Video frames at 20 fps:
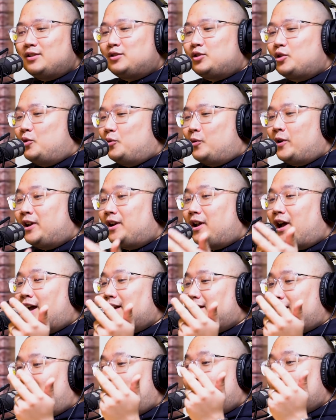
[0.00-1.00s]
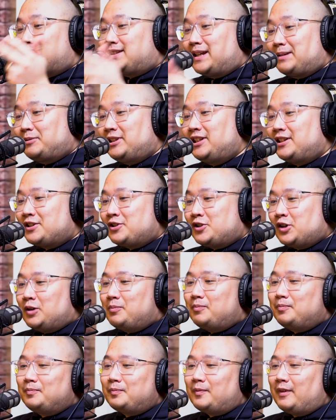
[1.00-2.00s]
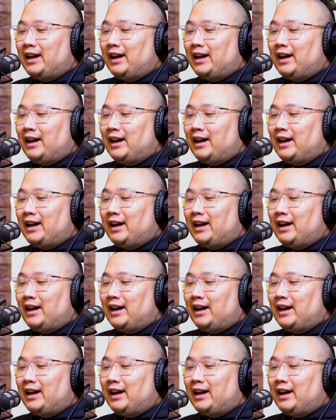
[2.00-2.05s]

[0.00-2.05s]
So when I accepted the job,